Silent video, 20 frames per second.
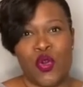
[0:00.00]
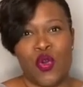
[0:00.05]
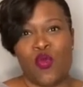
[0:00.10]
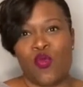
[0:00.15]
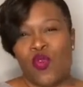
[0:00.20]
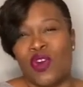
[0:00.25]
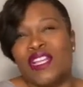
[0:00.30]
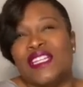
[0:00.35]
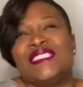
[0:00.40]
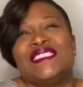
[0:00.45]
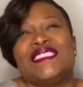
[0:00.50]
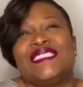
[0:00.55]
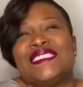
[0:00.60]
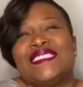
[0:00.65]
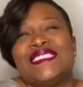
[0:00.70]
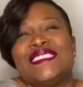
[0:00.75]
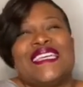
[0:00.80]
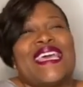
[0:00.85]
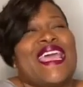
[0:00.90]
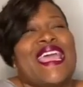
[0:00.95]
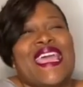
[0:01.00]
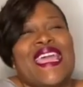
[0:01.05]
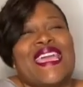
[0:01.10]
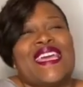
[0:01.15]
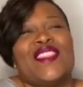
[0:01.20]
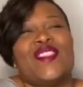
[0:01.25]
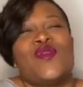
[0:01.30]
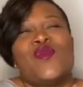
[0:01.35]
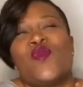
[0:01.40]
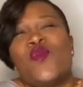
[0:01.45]
wanting to stay
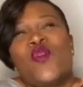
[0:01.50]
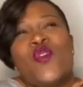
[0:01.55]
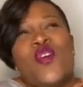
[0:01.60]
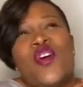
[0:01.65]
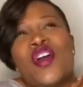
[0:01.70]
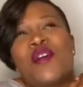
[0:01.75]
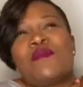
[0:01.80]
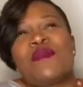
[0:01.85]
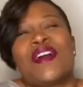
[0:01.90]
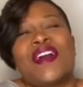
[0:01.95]
in the warm,